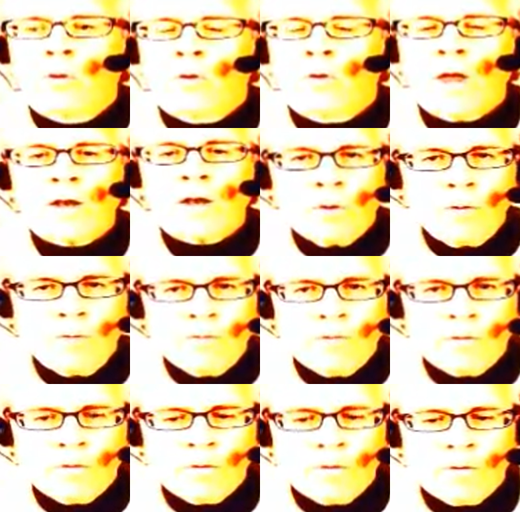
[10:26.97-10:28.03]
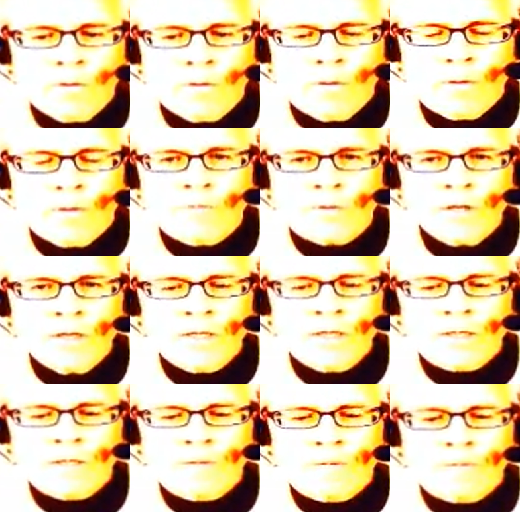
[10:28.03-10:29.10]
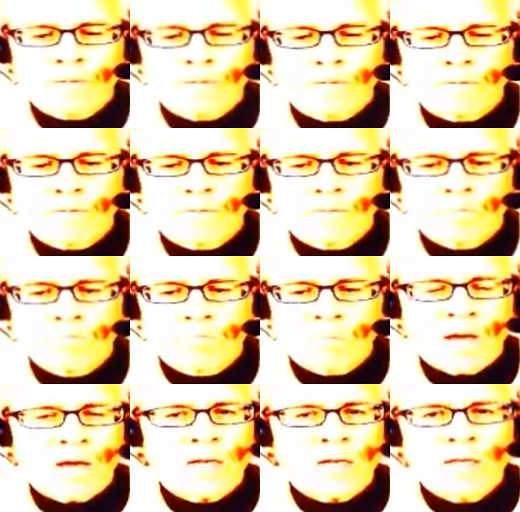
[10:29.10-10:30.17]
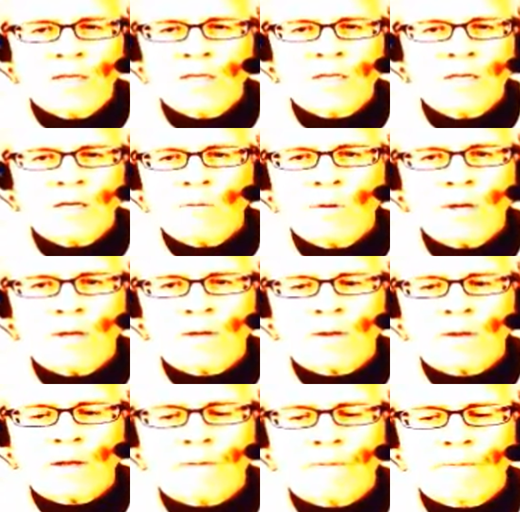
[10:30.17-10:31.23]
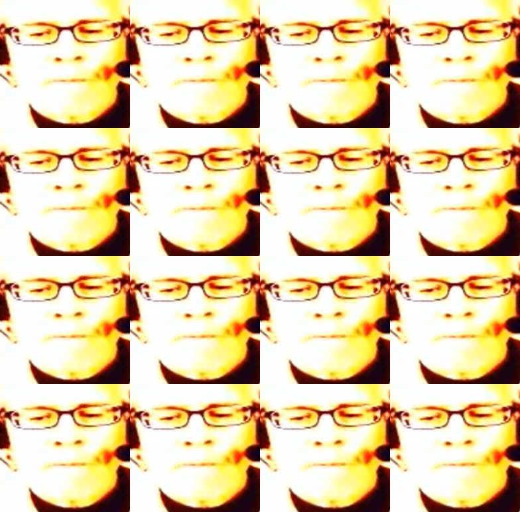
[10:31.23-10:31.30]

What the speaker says: That grove of trees can't teach the ego anything.